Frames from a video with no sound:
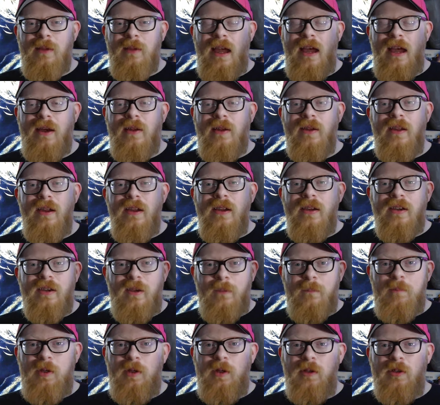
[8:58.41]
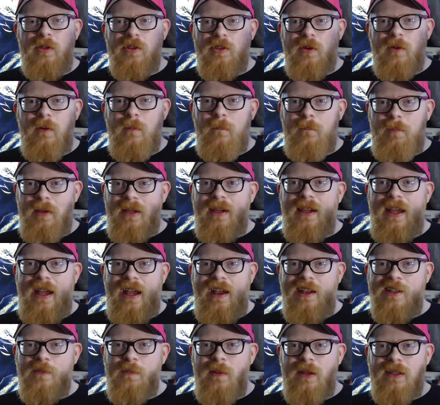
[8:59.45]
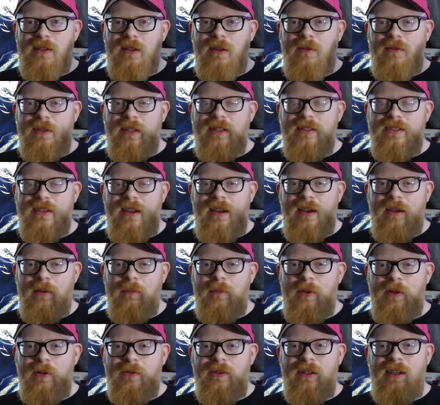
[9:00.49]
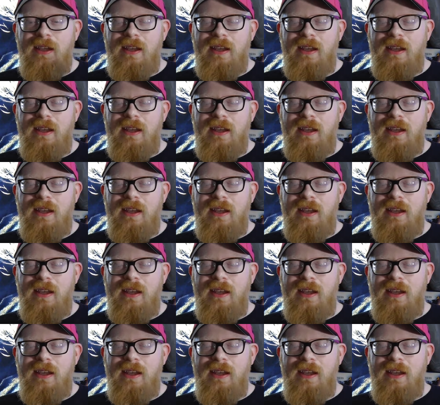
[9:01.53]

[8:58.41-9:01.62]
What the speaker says: how computers are a big aspect of the entire movie,